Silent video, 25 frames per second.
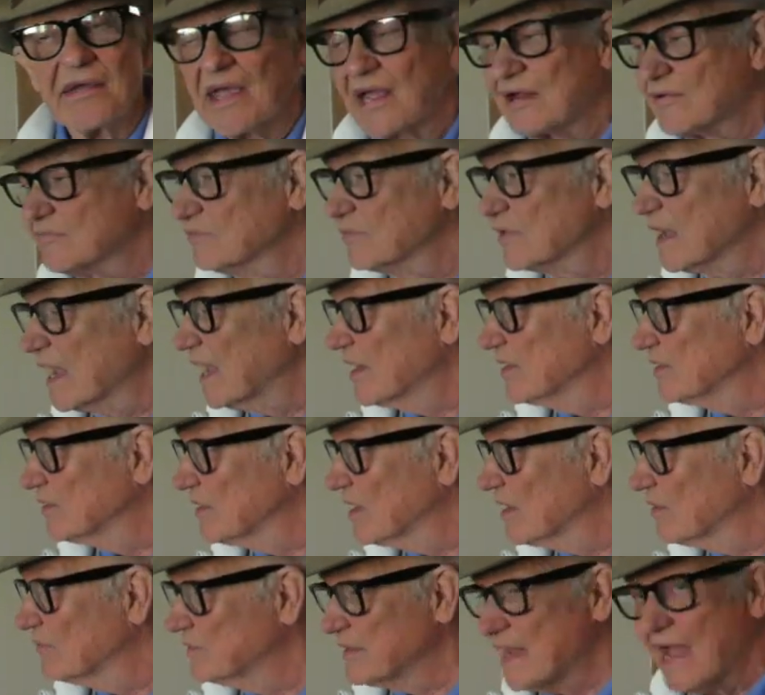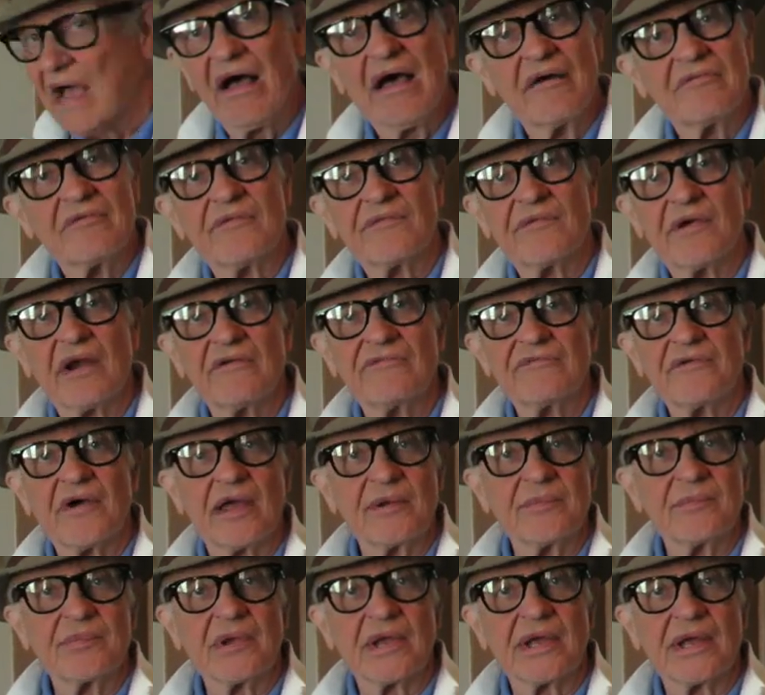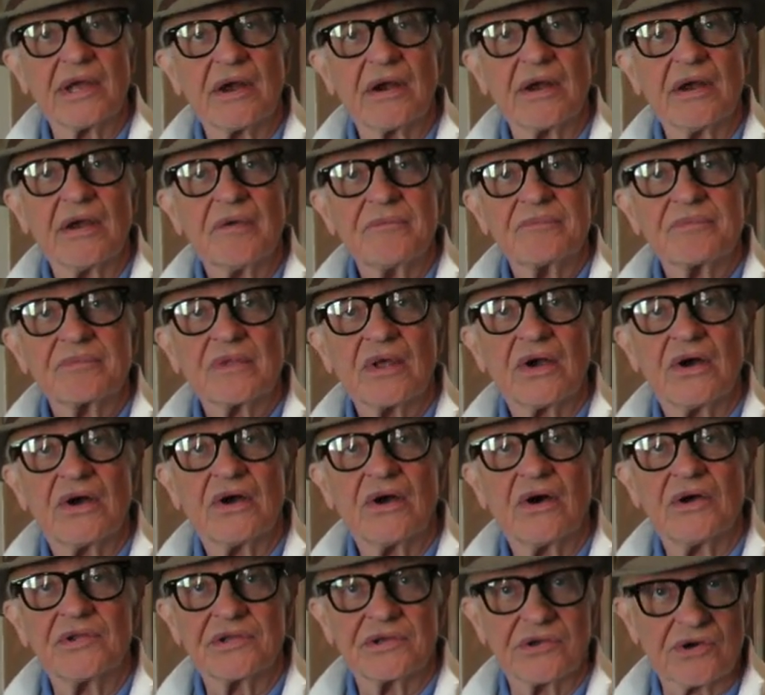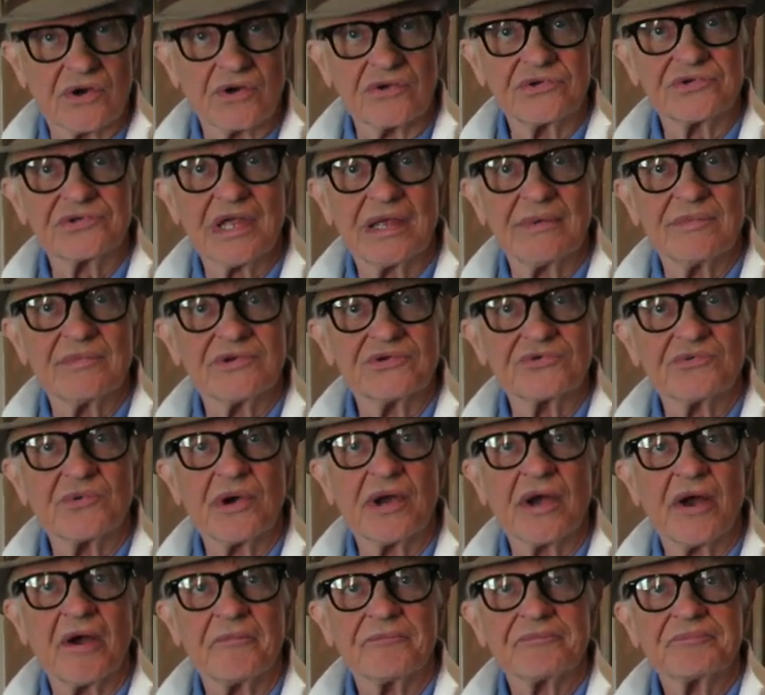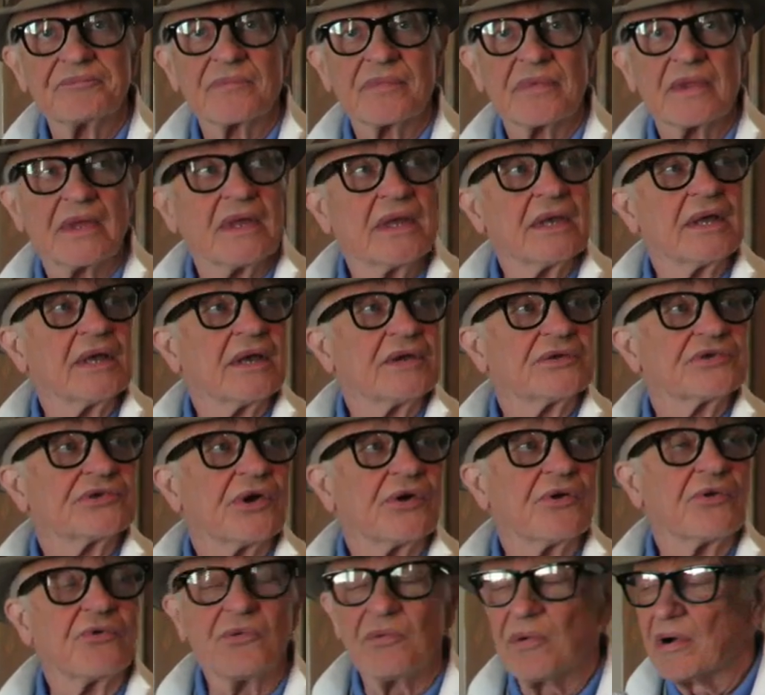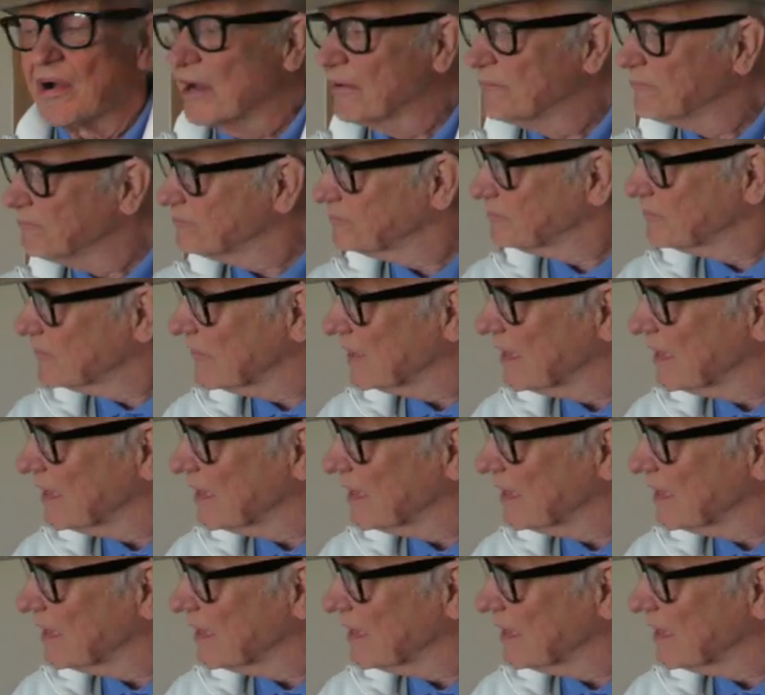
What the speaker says: and now have a very fine player on the girls team as well. So